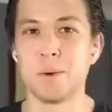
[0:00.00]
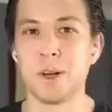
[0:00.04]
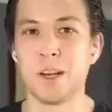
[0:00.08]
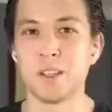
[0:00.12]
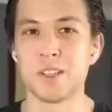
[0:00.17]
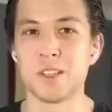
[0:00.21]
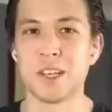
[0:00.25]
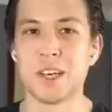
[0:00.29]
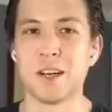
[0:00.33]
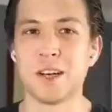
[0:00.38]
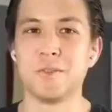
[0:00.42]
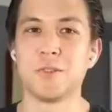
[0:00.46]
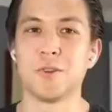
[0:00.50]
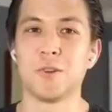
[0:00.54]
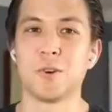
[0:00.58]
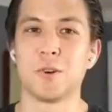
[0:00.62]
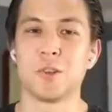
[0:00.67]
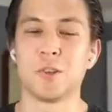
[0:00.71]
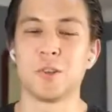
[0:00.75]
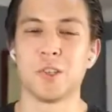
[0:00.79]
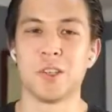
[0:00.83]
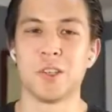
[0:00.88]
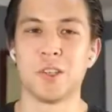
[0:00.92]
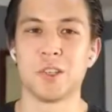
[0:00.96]
El Salvador,
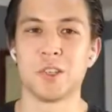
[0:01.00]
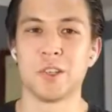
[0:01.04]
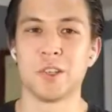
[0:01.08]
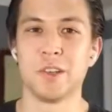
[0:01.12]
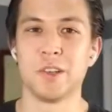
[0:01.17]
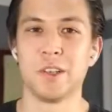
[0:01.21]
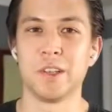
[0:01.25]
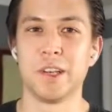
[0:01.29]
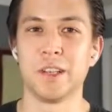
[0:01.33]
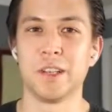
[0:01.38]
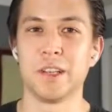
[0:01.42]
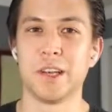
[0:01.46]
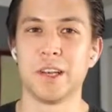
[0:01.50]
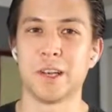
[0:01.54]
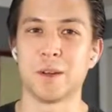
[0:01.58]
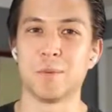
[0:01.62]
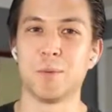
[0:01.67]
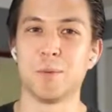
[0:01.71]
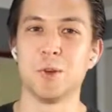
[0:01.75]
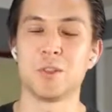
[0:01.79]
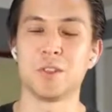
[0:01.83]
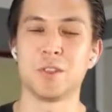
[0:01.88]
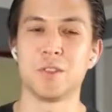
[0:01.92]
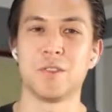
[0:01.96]
traditionally, like
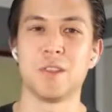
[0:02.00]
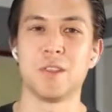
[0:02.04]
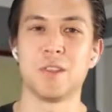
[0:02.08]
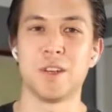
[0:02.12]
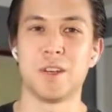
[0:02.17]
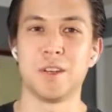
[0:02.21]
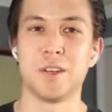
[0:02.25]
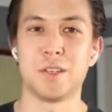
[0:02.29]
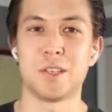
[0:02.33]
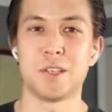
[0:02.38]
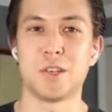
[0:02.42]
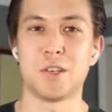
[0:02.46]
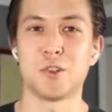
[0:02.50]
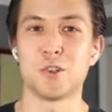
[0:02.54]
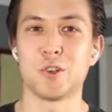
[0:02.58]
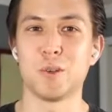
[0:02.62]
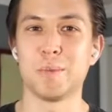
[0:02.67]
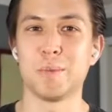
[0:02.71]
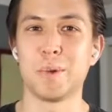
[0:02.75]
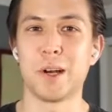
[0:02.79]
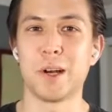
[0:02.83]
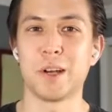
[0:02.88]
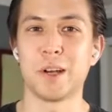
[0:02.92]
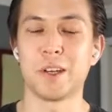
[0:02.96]
most of the Central
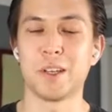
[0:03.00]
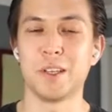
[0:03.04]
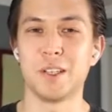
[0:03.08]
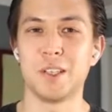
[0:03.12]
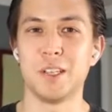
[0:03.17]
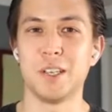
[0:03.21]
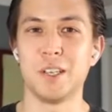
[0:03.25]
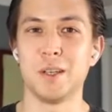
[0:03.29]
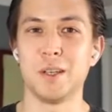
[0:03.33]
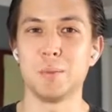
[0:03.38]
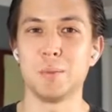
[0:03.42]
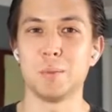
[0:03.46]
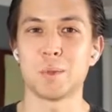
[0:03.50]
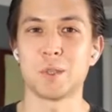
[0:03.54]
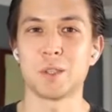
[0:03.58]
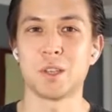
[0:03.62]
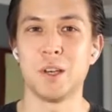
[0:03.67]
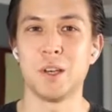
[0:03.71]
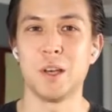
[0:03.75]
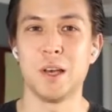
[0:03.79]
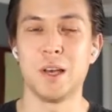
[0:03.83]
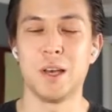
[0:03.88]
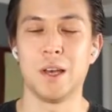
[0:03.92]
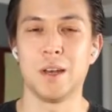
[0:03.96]
American teams,
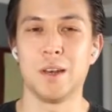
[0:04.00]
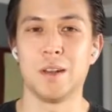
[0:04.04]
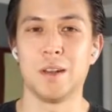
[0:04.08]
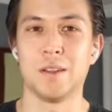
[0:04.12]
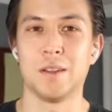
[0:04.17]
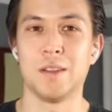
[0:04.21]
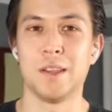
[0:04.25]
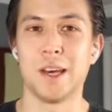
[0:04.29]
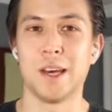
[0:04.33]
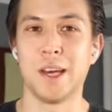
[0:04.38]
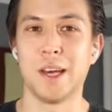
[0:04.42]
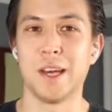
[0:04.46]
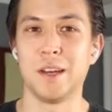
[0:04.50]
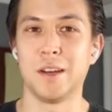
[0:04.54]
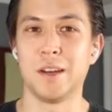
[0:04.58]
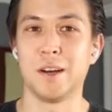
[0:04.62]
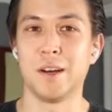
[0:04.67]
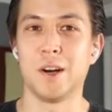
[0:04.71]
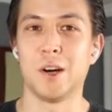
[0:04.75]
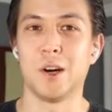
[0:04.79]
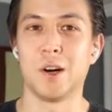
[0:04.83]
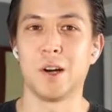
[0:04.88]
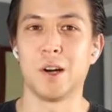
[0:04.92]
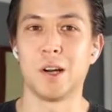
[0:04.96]
they
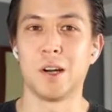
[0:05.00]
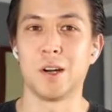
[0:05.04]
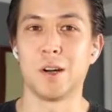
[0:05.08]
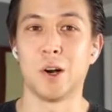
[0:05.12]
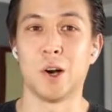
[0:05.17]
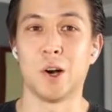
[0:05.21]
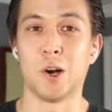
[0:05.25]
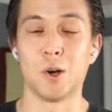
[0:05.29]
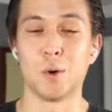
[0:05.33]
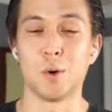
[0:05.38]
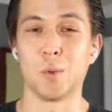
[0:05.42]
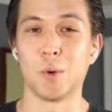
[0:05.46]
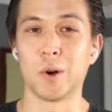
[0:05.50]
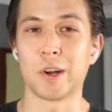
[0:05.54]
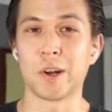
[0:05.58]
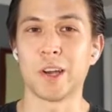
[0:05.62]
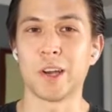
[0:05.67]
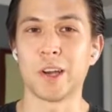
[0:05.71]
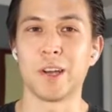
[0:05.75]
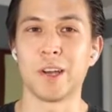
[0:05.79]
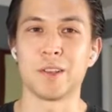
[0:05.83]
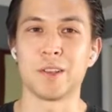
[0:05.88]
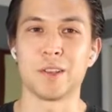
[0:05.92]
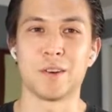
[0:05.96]
are
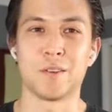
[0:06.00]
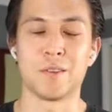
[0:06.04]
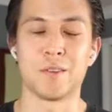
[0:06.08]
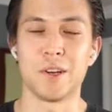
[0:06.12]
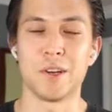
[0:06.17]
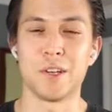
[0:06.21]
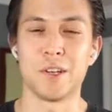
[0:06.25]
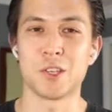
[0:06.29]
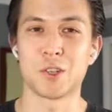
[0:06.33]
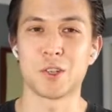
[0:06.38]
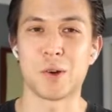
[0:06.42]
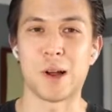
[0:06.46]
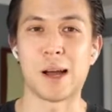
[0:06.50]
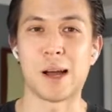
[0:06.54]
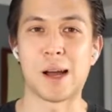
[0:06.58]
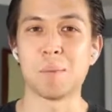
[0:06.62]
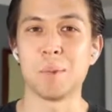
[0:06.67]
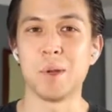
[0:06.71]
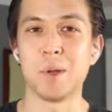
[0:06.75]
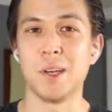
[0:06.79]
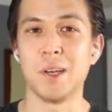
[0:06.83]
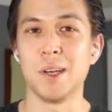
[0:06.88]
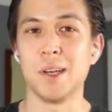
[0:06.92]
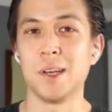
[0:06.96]
hardworking. They're very
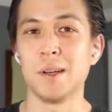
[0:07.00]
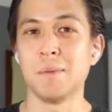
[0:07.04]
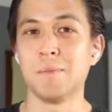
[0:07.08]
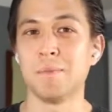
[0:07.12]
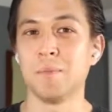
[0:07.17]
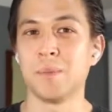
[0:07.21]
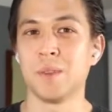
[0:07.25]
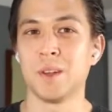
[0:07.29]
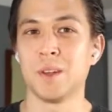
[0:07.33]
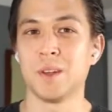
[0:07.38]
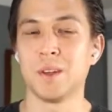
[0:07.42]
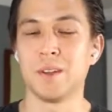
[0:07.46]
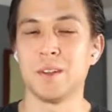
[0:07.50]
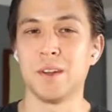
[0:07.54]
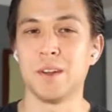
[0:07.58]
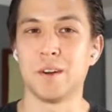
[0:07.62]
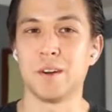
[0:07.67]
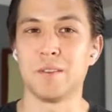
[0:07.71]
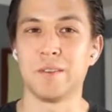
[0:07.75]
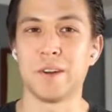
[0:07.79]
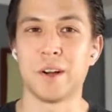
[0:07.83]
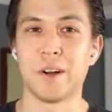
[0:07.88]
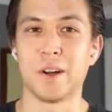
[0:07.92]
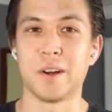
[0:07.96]
scrappy. They're
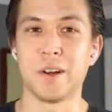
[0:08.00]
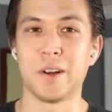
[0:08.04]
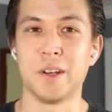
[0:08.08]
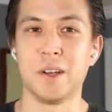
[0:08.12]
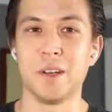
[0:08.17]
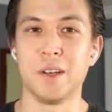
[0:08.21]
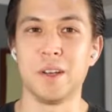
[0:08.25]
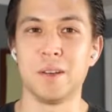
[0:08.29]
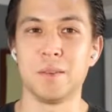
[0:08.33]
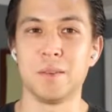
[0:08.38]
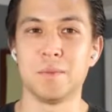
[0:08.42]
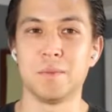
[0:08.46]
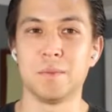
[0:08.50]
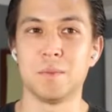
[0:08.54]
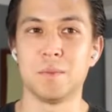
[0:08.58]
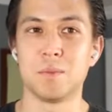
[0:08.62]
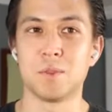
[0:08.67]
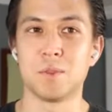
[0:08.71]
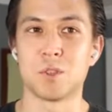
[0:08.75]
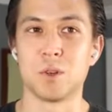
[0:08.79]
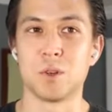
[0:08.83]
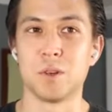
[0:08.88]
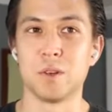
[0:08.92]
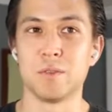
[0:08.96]
very
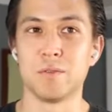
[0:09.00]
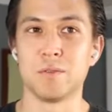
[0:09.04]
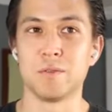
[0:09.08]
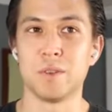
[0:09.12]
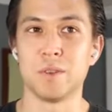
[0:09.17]
sort of